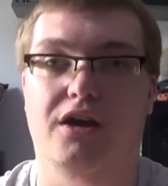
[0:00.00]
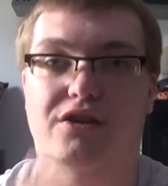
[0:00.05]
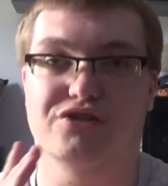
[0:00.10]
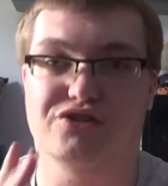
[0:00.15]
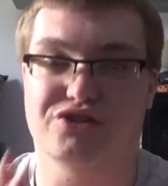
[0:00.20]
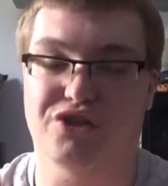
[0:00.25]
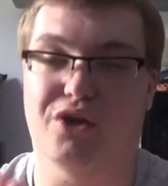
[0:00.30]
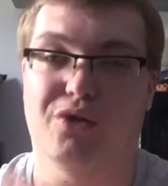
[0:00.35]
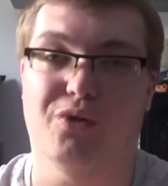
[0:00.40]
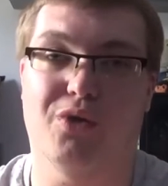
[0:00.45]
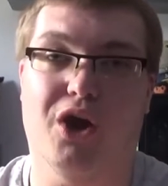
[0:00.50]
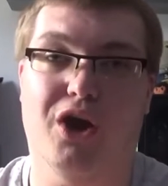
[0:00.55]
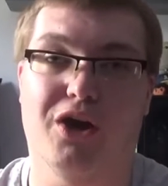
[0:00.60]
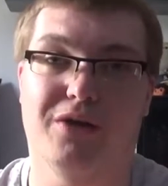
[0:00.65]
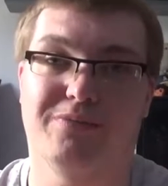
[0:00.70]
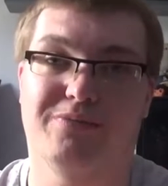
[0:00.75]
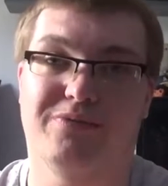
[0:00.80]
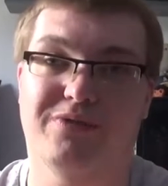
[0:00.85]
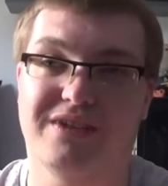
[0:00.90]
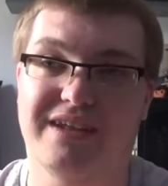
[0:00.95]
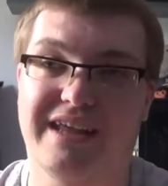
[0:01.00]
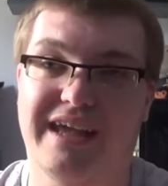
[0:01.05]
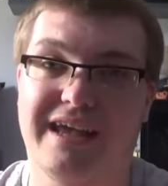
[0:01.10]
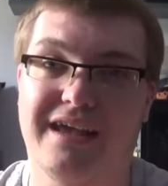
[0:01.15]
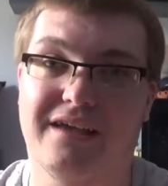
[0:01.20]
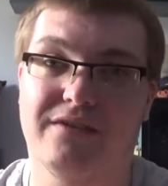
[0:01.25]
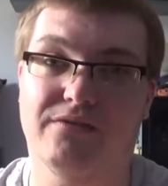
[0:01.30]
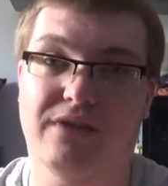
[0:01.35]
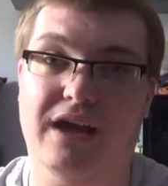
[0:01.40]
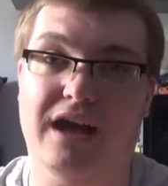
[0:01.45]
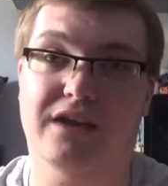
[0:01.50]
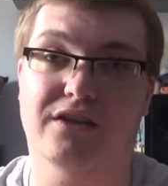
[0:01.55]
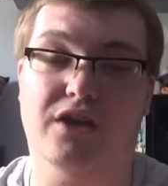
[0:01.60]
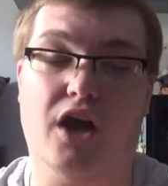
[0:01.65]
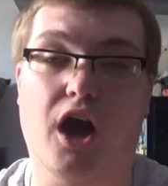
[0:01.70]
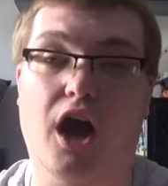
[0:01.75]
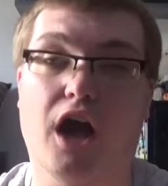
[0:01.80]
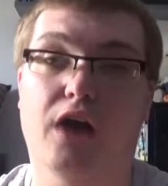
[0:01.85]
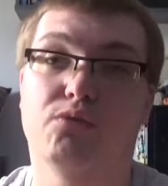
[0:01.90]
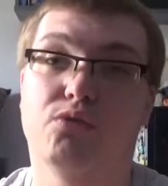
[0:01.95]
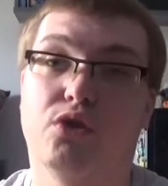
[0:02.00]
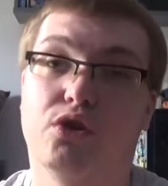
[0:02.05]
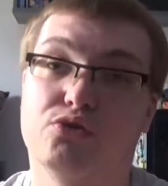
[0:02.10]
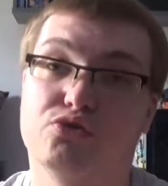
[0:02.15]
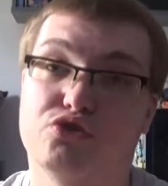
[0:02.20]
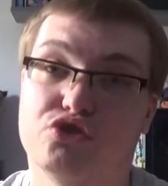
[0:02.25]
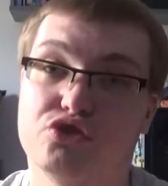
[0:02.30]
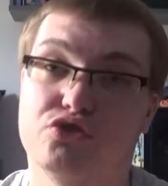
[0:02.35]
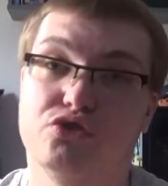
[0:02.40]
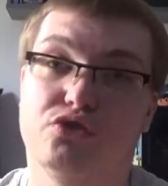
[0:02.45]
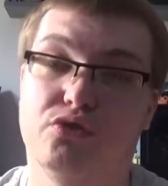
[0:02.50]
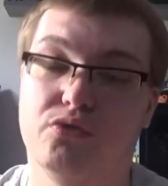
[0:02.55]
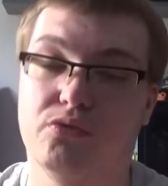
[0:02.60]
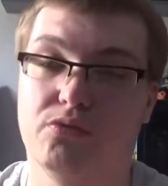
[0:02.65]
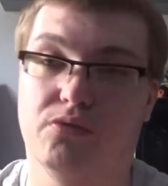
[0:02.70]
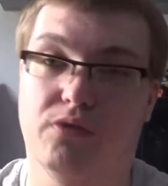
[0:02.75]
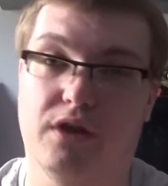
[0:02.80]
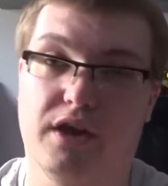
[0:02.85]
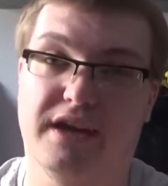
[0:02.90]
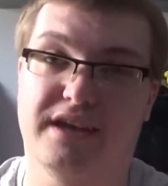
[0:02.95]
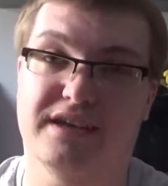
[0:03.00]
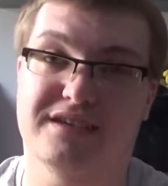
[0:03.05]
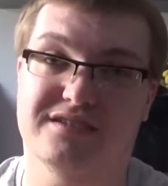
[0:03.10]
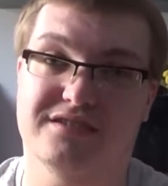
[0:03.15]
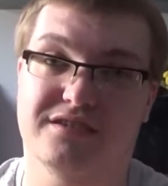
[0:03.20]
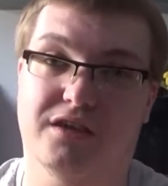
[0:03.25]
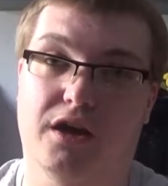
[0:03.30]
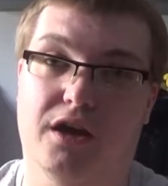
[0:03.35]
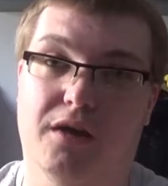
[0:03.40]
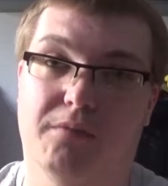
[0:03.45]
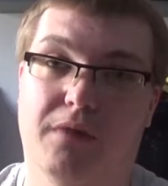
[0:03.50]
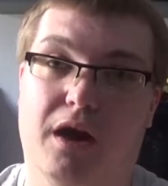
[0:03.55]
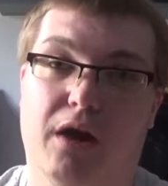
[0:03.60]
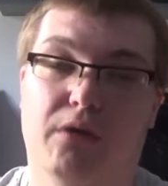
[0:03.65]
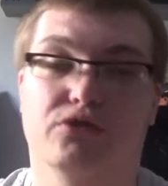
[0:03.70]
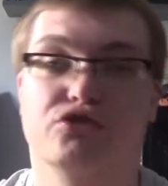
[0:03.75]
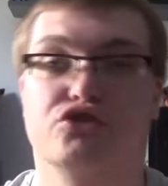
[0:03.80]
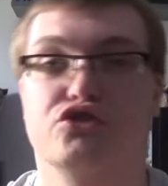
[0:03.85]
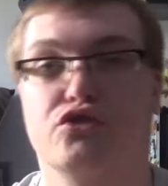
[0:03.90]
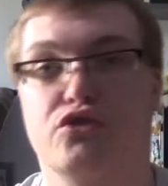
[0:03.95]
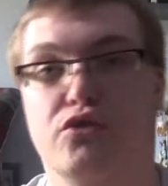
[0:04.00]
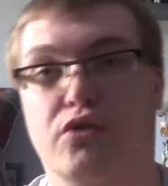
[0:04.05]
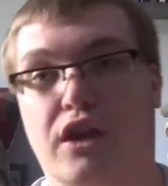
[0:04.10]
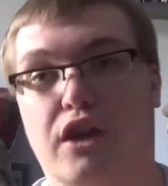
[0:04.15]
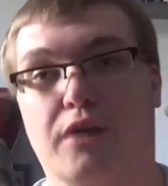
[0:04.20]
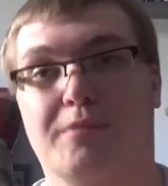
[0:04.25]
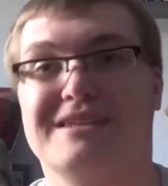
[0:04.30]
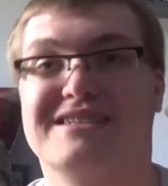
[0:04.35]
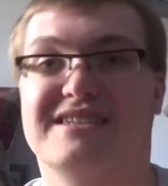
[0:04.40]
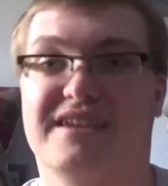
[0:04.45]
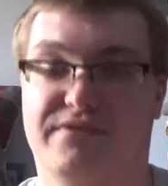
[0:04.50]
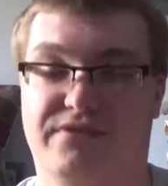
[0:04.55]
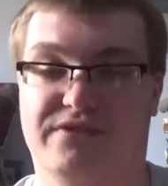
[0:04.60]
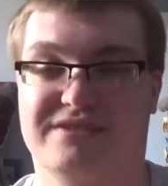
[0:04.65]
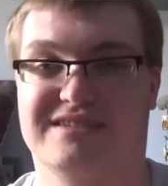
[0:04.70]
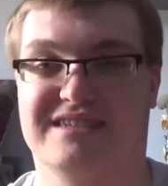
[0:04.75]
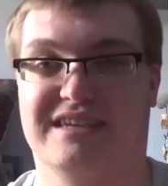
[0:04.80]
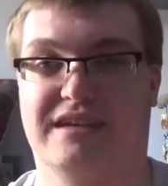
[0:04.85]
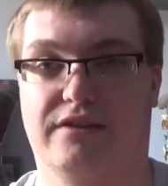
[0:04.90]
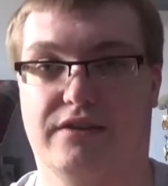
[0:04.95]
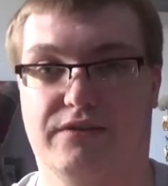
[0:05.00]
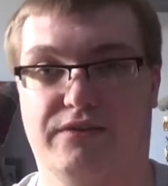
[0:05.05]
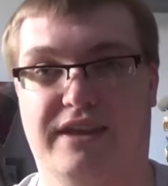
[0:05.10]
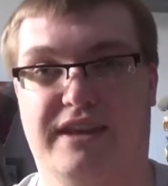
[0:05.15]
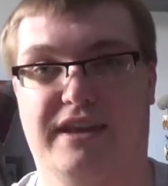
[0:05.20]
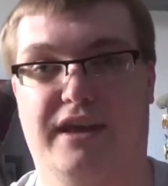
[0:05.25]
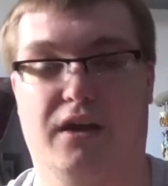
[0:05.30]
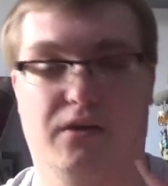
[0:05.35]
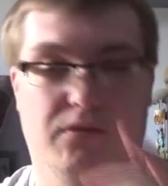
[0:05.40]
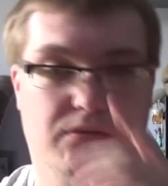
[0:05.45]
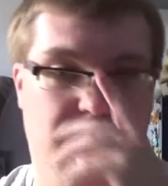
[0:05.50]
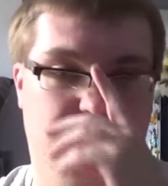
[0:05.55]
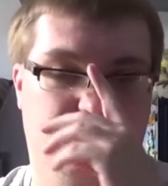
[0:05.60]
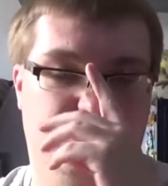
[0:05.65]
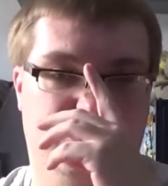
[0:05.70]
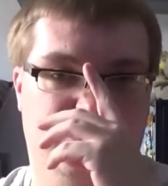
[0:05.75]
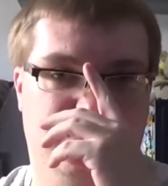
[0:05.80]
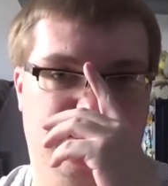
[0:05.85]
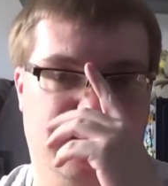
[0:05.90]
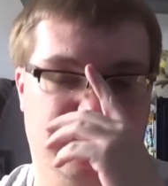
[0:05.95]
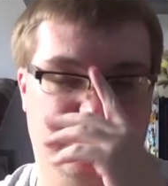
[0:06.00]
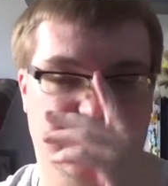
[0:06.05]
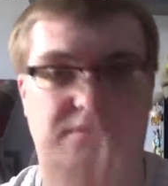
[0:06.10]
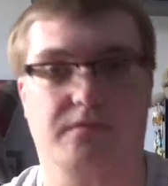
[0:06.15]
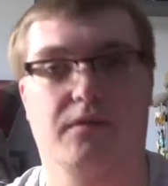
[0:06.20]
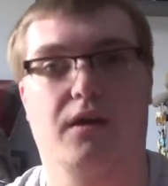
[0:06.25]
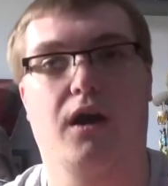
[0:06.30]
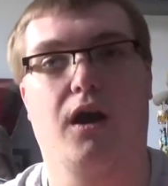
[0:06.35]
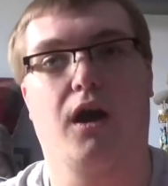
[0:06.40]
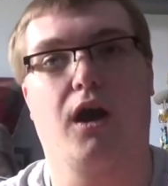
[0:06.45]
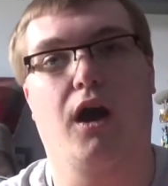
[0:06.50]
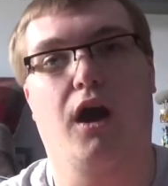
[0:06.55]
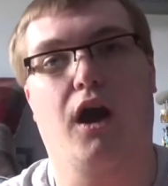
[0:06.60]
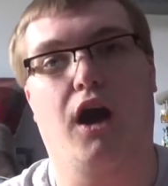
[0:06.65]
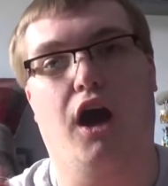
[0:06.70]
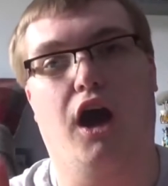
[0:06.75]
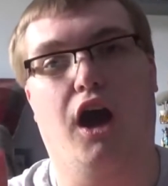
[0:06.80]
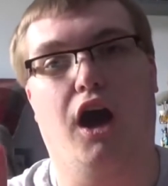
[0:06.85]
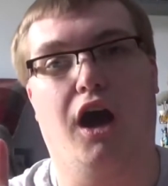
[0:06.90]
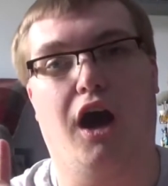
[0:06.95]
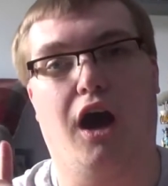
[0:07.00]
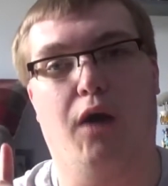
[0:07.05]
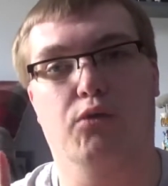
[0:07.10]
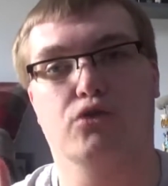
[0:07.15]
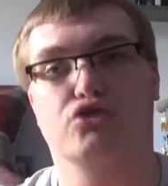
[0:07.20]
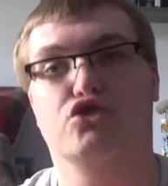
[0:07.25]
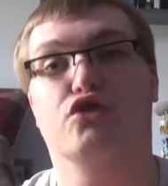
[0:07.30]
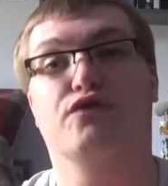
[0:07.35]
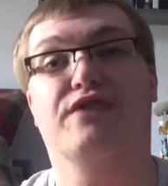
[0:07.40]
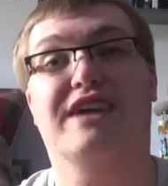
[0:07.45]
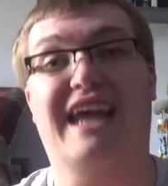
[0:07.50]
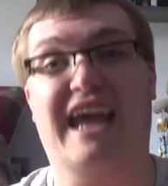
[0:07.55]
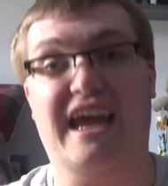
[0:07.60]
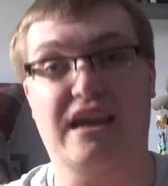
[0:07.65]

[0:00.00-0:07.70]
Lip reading: So hopefully that I will do is I will do a little bit differently of the video, such as I will do the